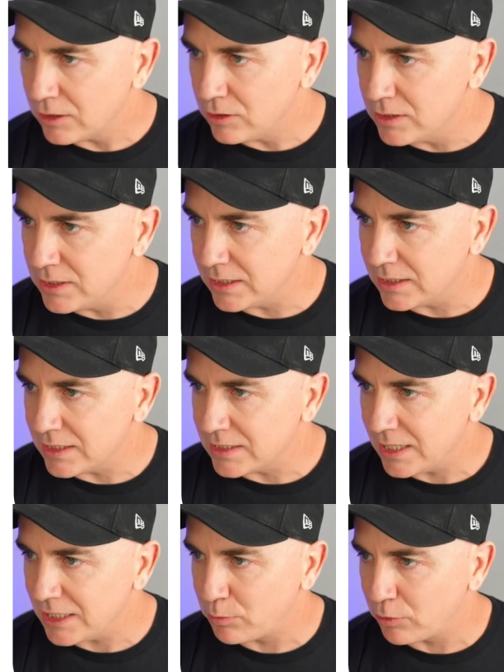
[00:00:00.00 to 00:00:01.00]
Using the
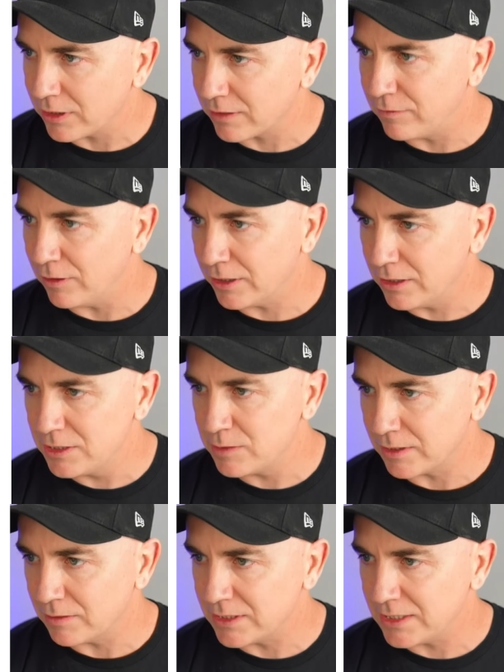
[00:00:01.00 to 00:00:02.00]
attached product photo, so
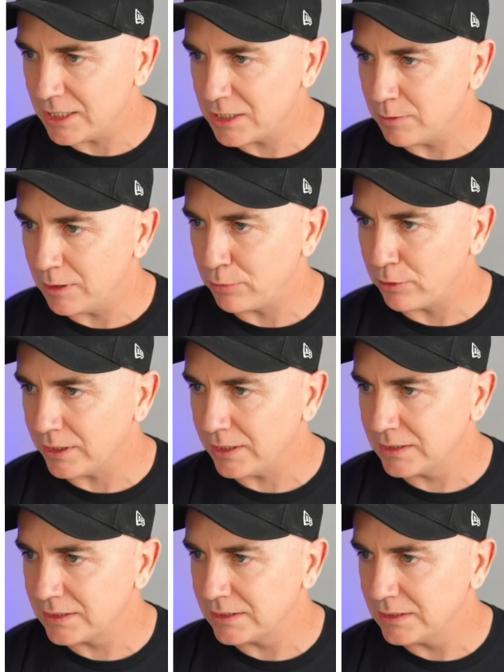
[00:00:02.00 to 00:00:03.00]
we're going to attach my
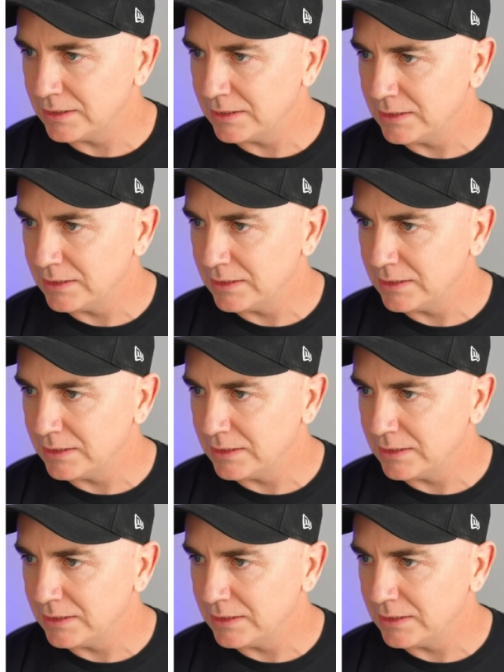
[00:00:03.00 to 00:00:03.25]
product